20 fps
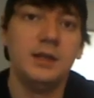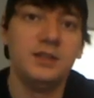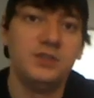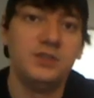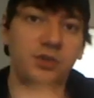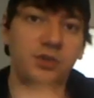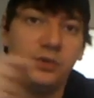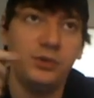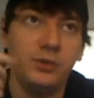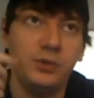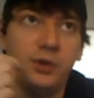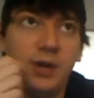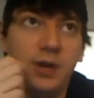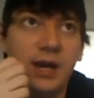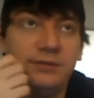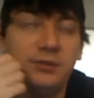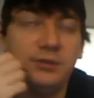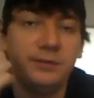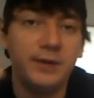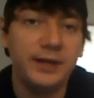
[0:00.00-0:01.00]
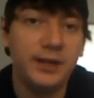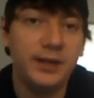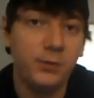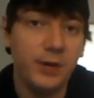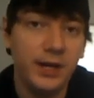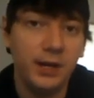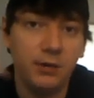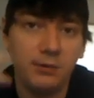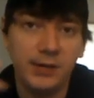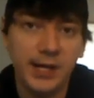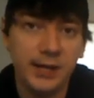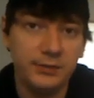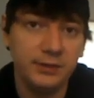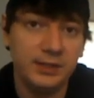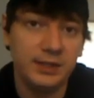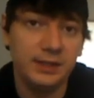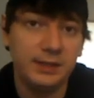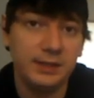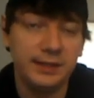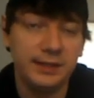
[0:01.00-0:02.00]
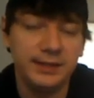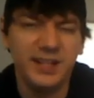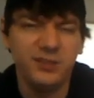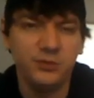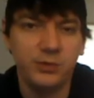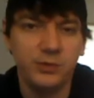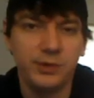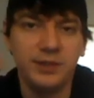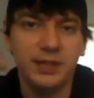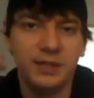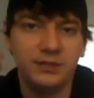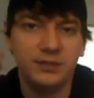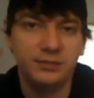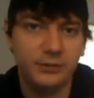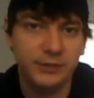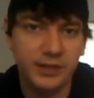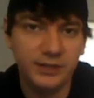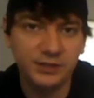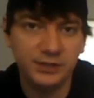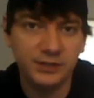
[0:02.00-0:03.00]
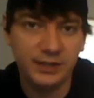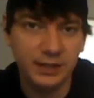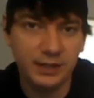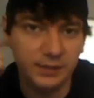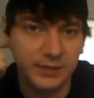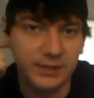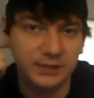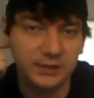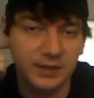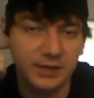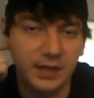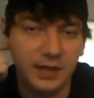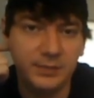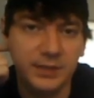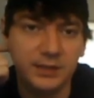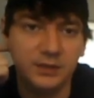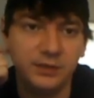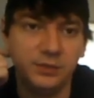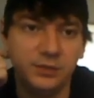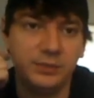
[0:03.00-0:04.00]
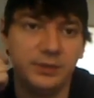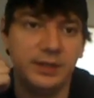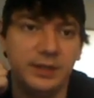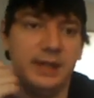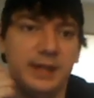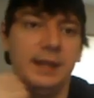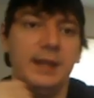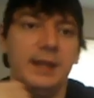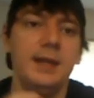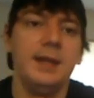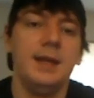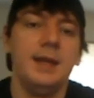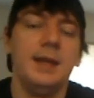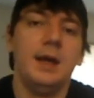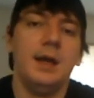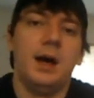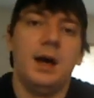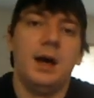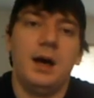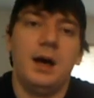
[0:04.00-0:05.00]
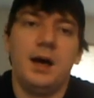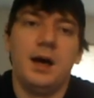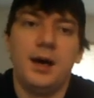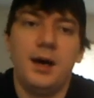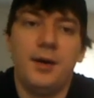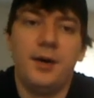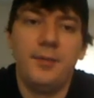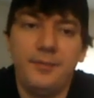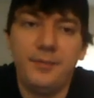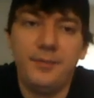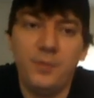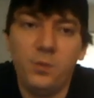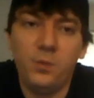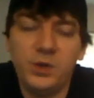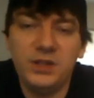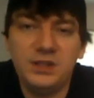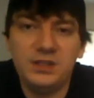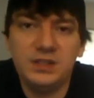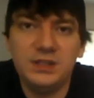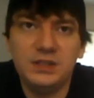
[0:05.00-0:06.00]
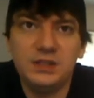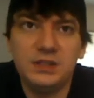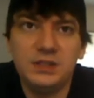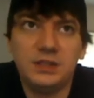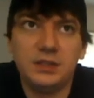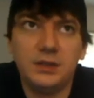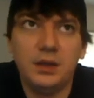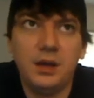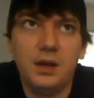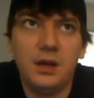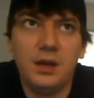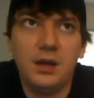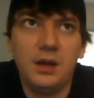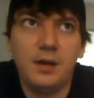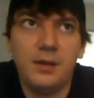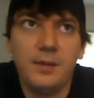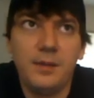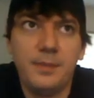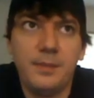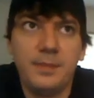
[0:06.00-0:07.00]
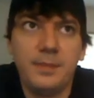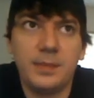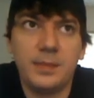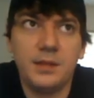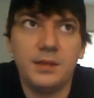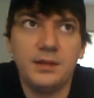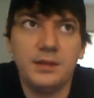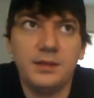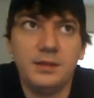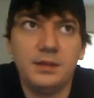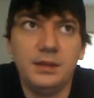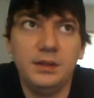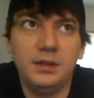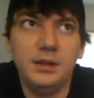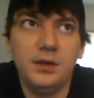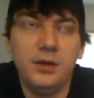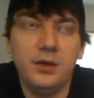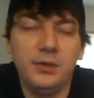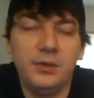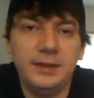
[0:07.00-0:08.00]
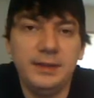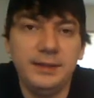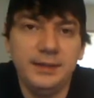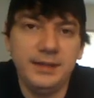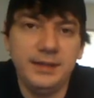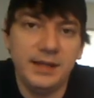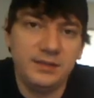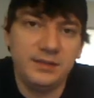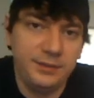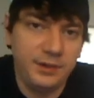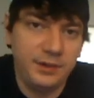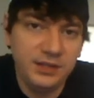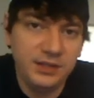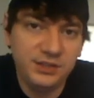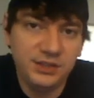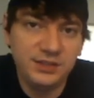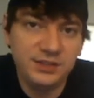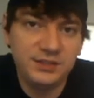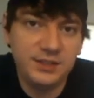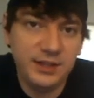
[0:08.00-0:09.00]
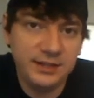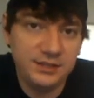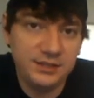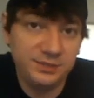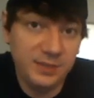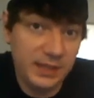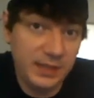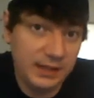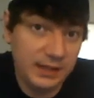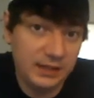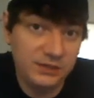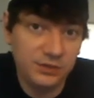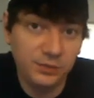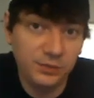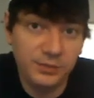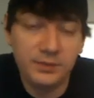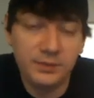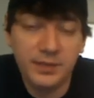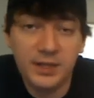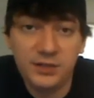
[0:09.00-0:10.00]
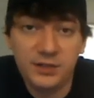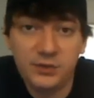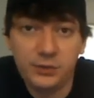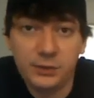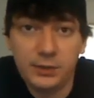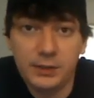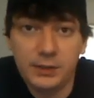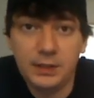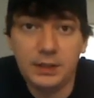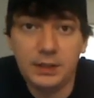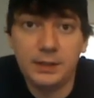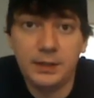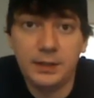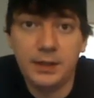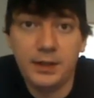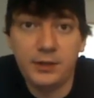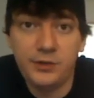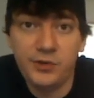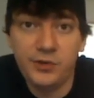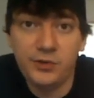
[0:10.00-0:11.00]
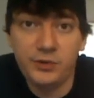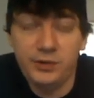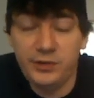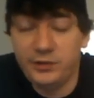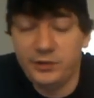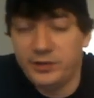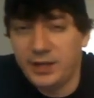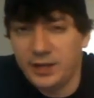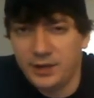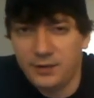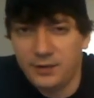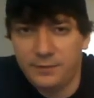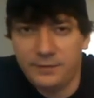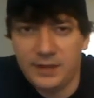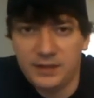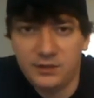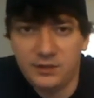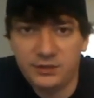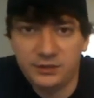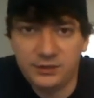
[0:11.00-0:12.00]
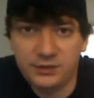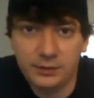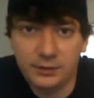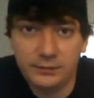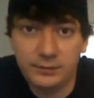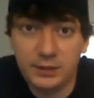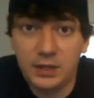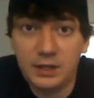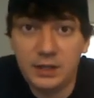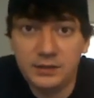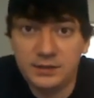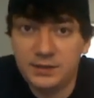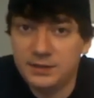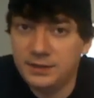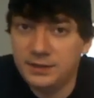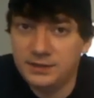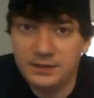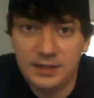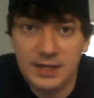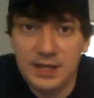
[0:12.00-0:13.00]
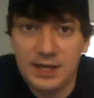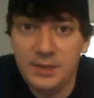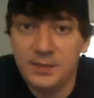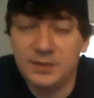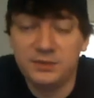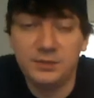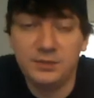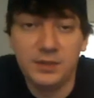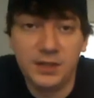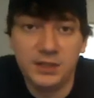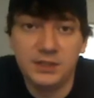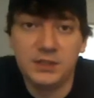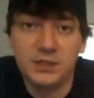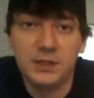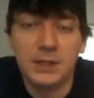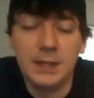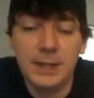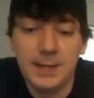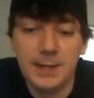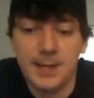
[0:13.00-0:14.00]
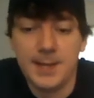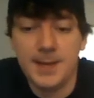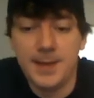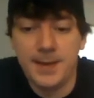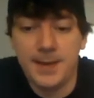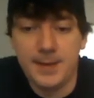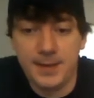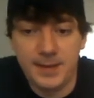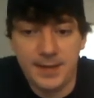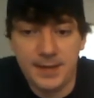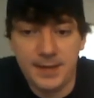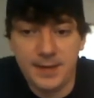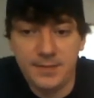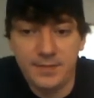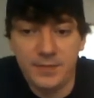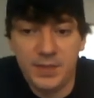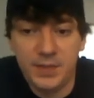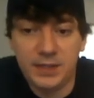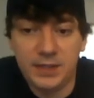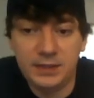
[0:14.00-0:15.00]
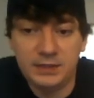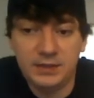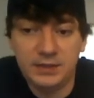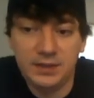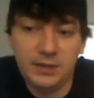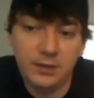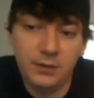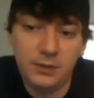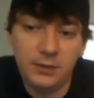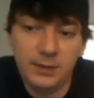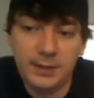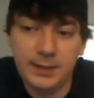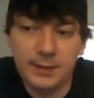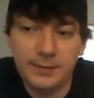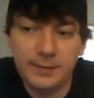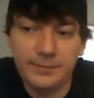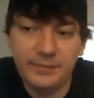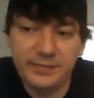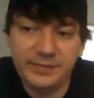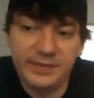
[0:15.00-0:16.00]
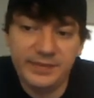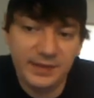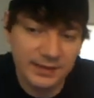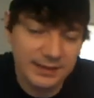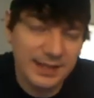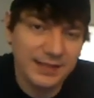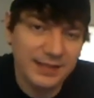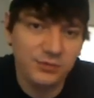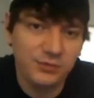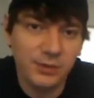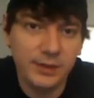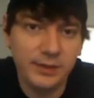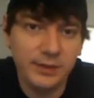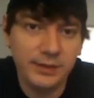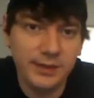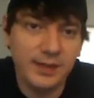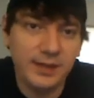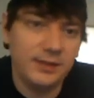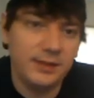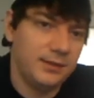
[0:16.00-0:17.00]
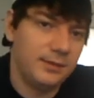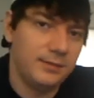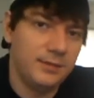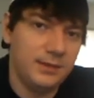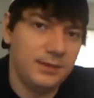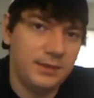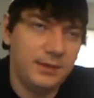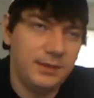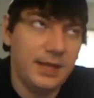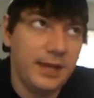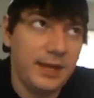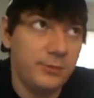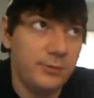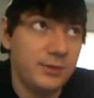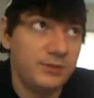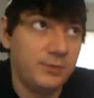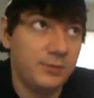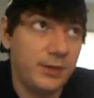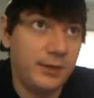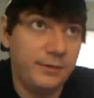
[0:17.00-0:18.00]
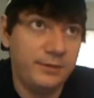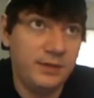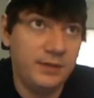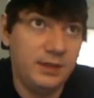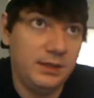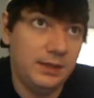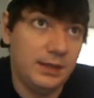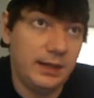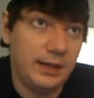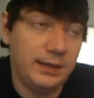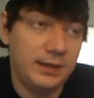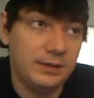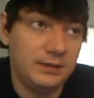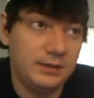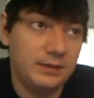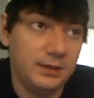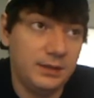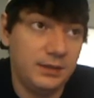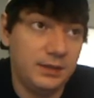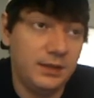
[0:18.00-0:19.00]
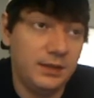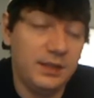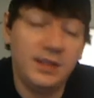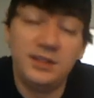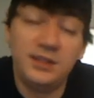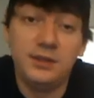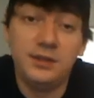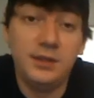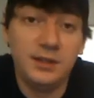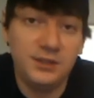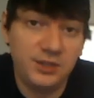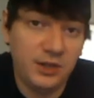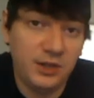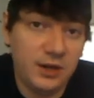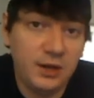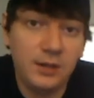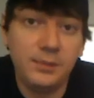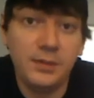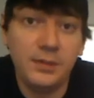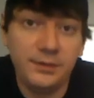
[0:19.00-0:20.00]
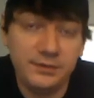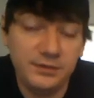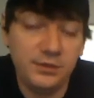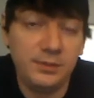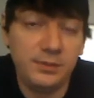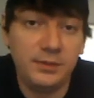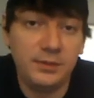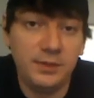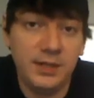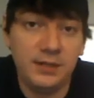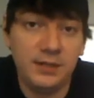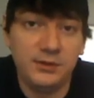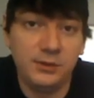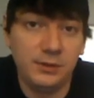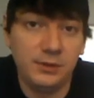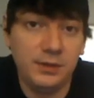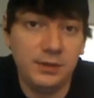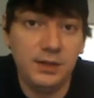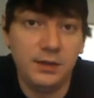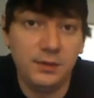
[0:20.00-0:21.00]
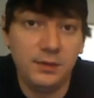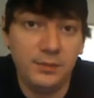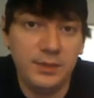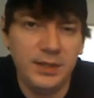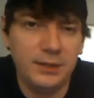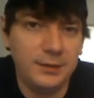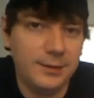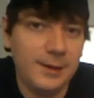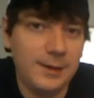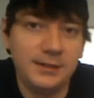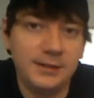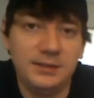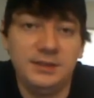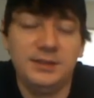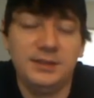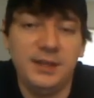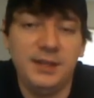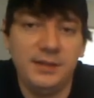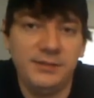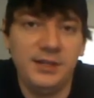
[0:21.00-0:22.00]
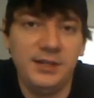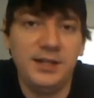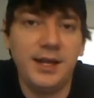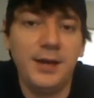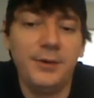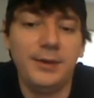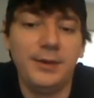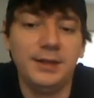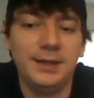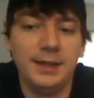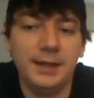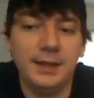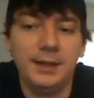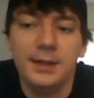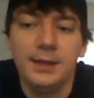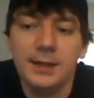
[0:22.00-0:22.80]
So you have to find a way around it, and that's where the exploration elements come into play. Which is, the exploration is not as big as Super Metroid. You're not gonna find yourself lost in this game as much. But that's that was one of the, I guess, the charm of Super Metroid. Being lost every now and then.